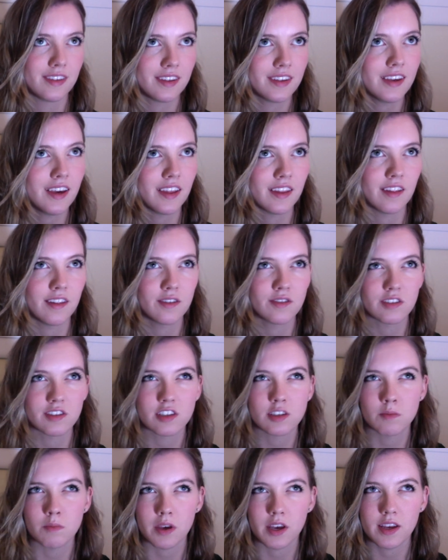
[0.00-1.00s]
yeah, and then there's
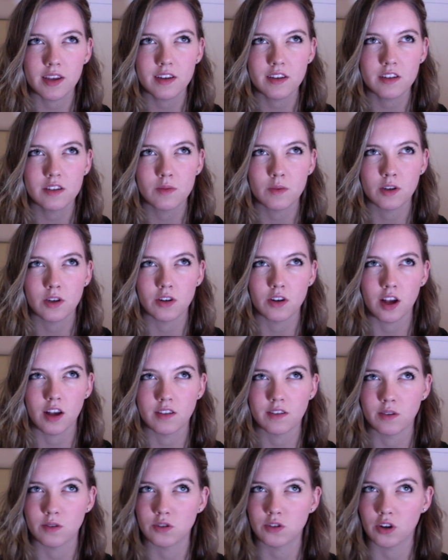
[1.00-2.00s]
a smidge when you're not
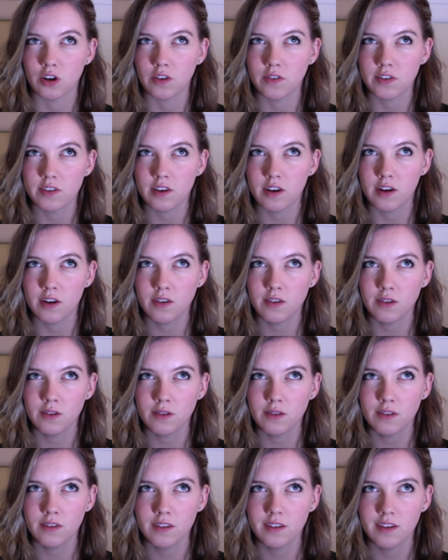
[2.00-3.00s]
so sure if it's
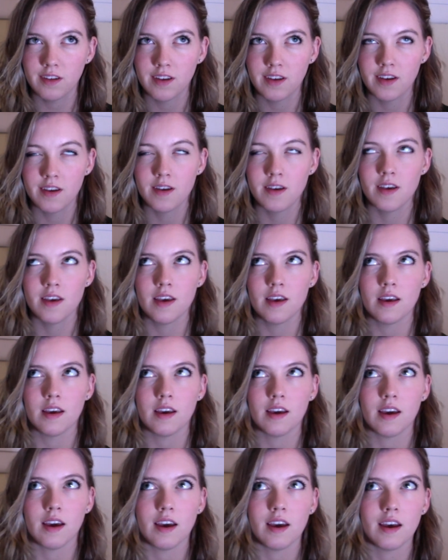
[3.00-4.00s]
auto-tune.
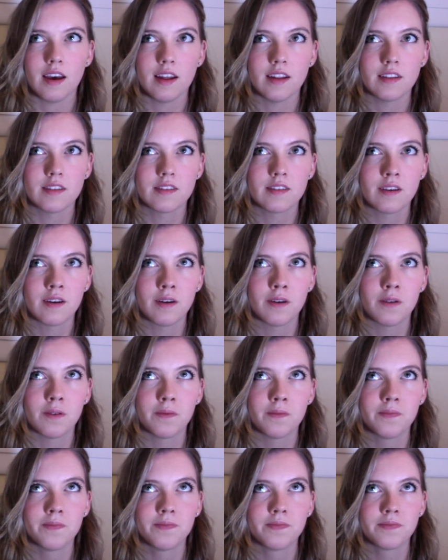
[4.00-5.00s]
And
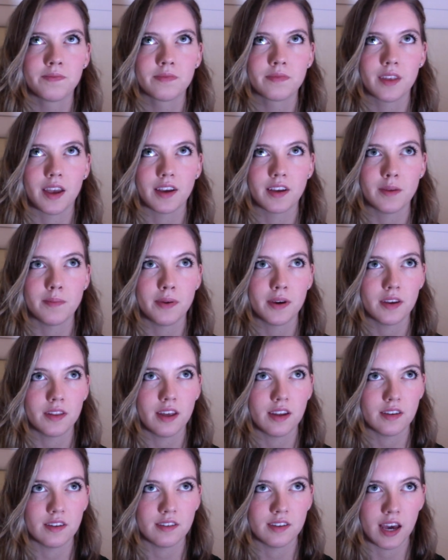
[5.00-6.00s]
so I compare
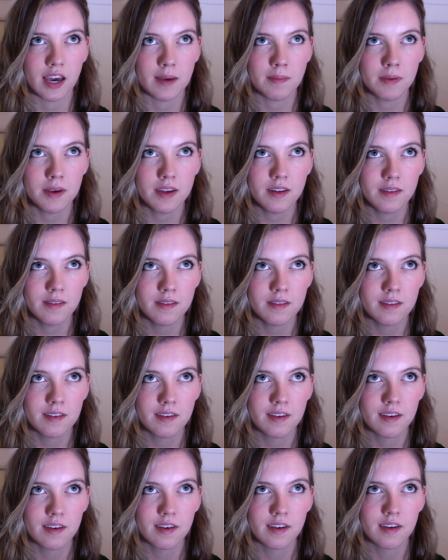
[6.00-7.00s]
that to typing.
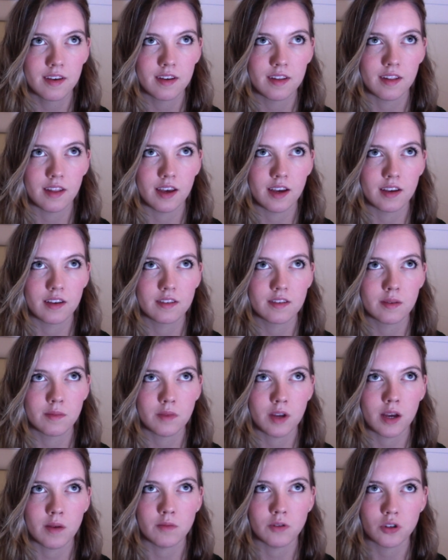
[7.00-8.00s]
Like,
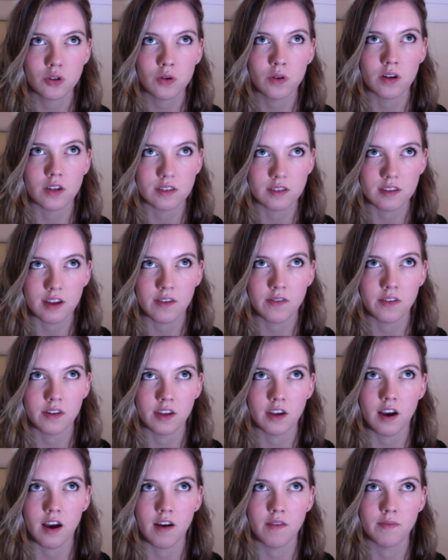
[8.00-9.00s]
sometimes, sure, it's
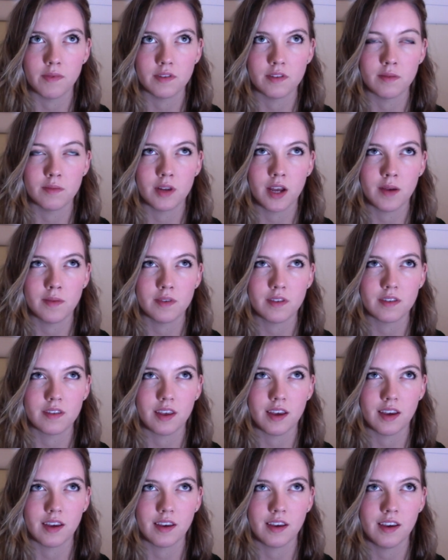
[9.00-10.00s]
definitely off, but sometimes it's
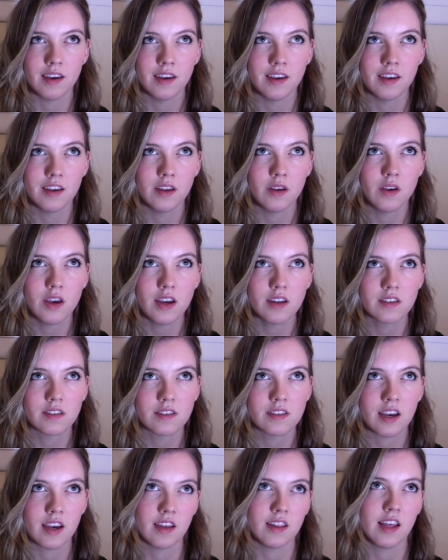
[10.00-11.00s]
like, you can't just
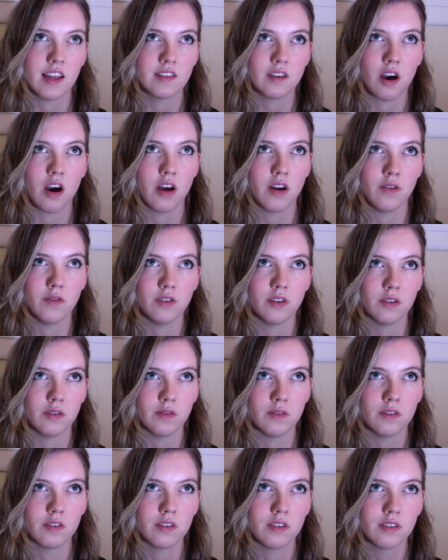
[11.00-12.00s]
say, that's
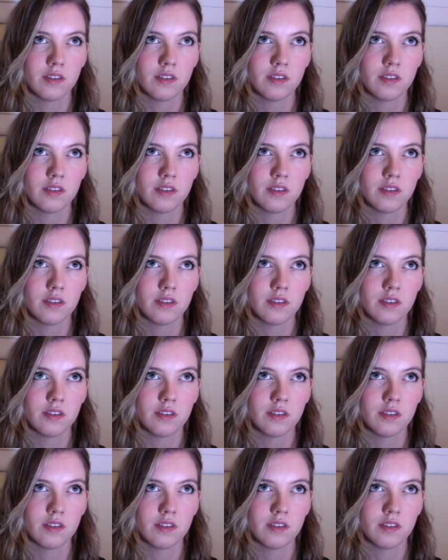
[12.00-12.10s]
auto-tuned,